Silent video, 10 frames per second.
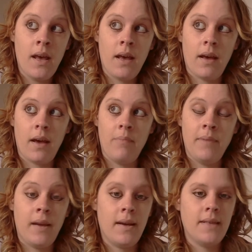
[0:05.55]

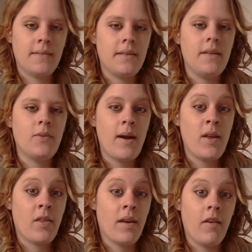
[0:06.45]
It is the
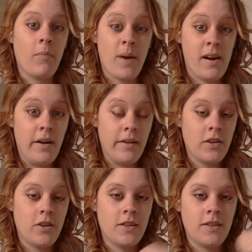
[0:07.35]
23rd of
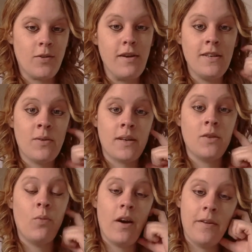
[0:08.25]
March
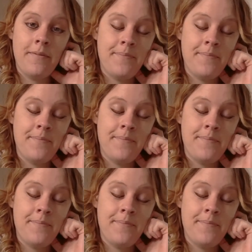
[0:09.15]
2021,